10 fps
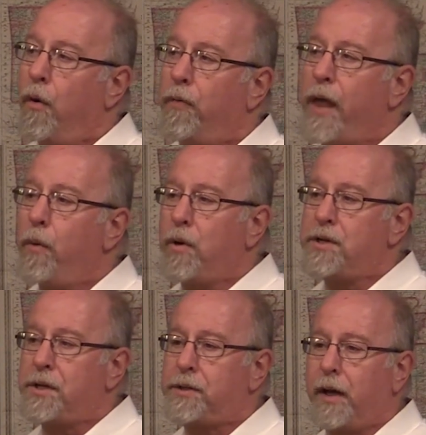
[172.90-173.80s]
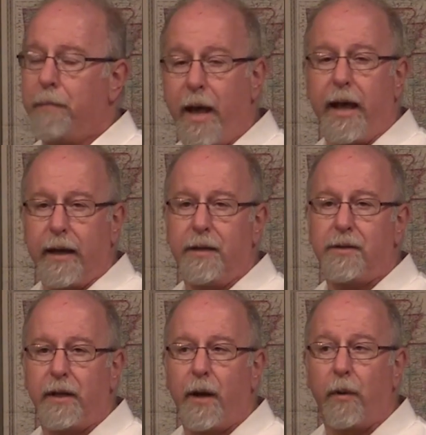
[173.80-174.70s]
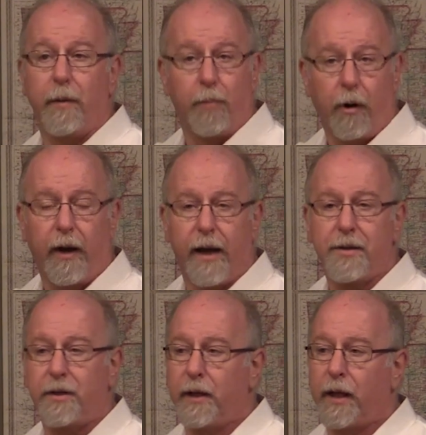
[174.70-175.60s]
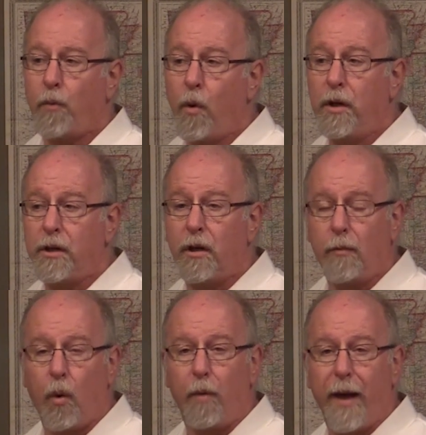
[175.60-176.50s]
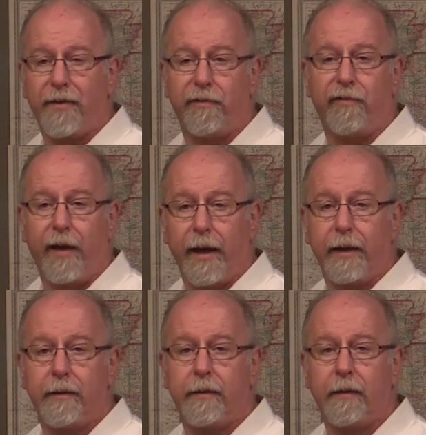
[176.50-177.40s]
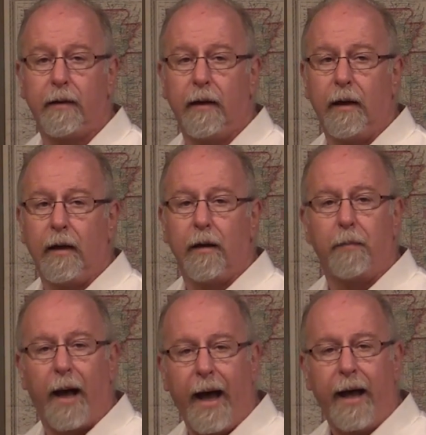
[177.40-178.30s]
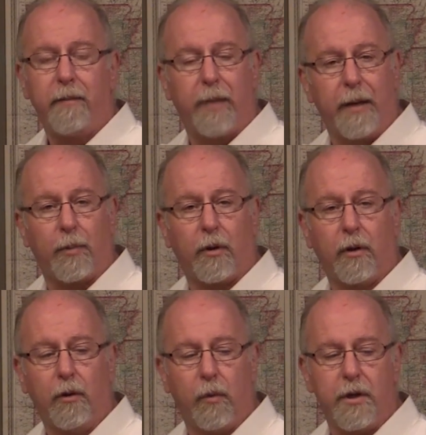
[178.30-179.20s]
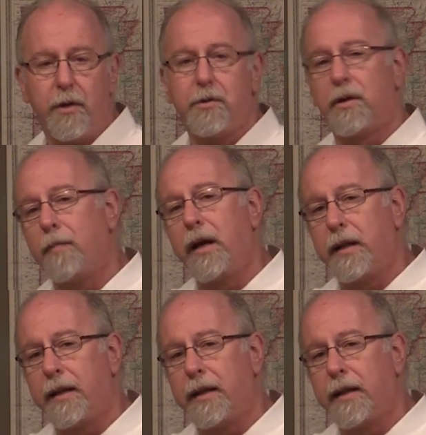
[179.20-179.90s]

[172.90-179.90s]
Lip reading: they were just amazed and they were impressed and they wanted to know more about the faith behind people who would use their money